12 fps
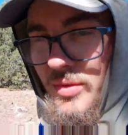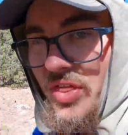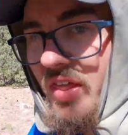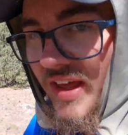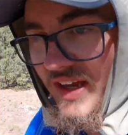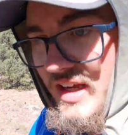with
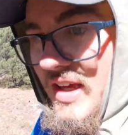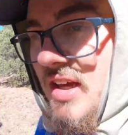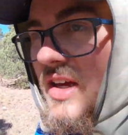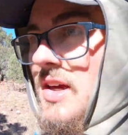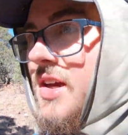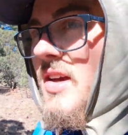like
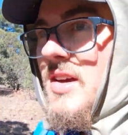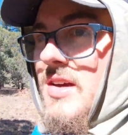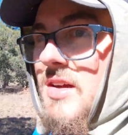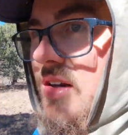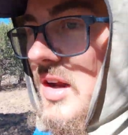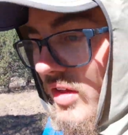
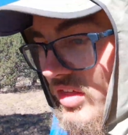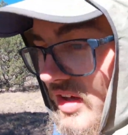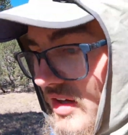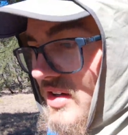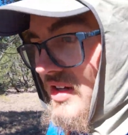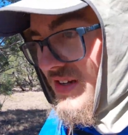
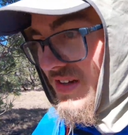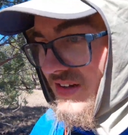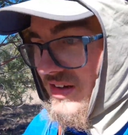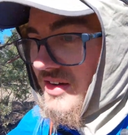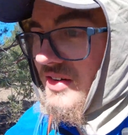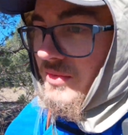nothing
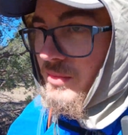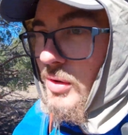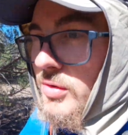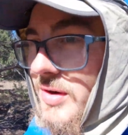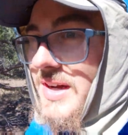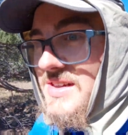
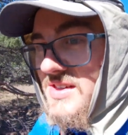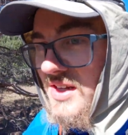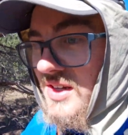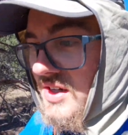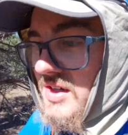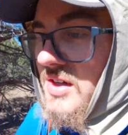bone-wise
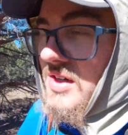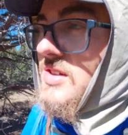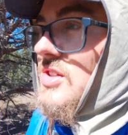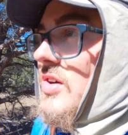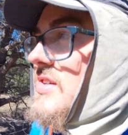to